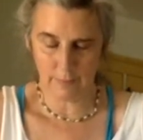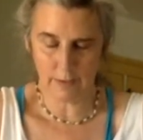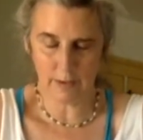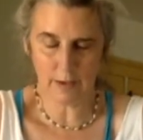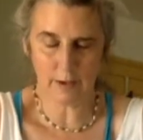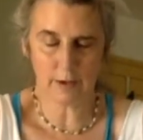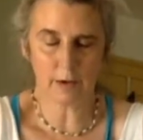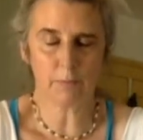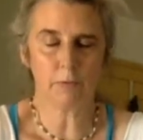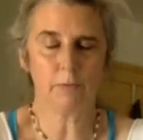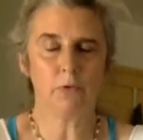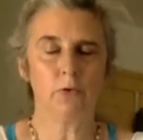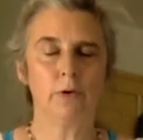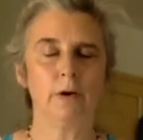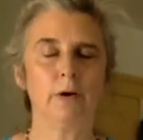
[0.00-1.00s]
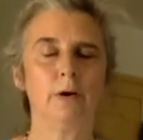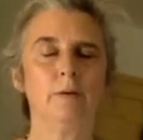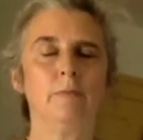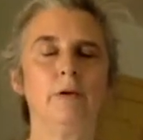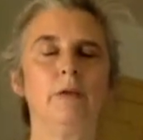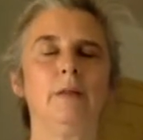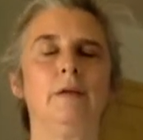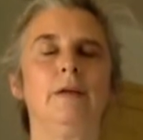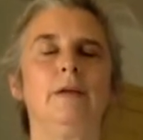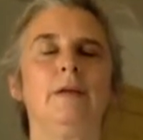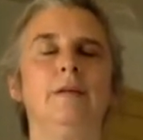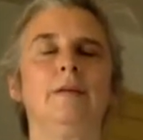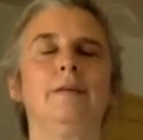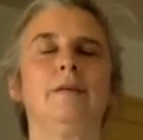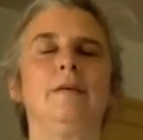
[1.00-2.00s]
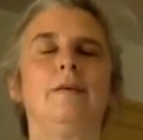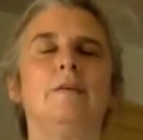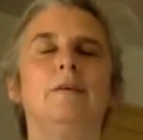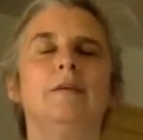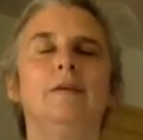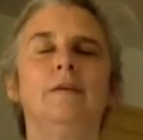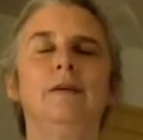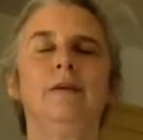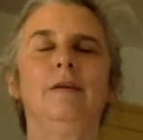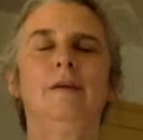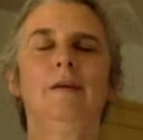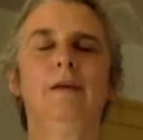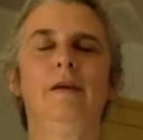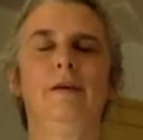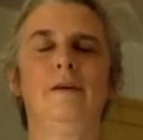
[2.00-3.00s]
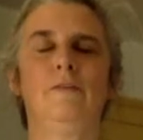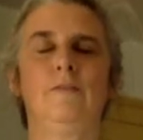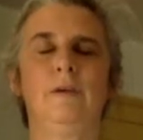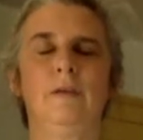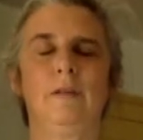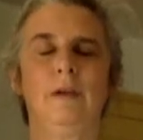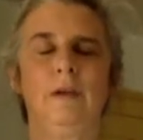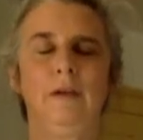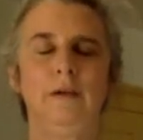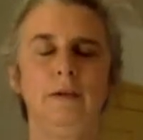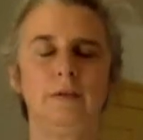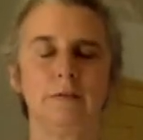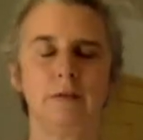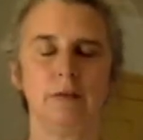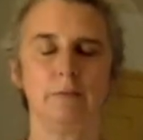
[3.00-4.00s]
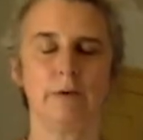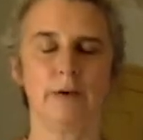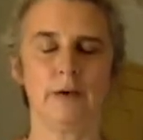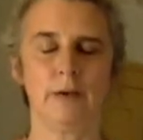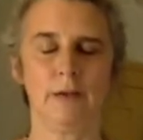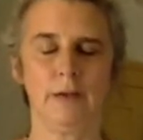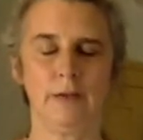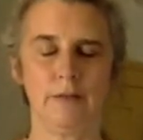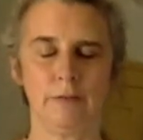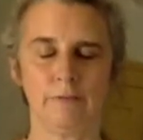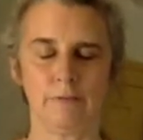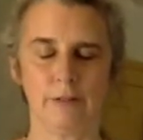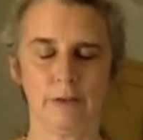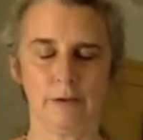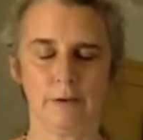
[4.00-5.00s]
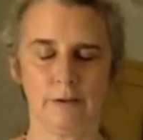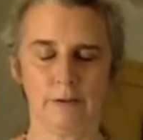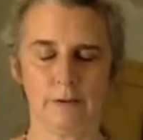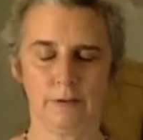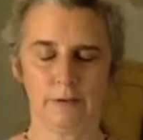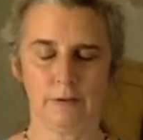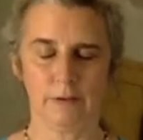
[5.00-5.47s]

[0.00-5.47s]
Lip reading: And a couple more. Breathe in. Feel the ease in the body, the flow.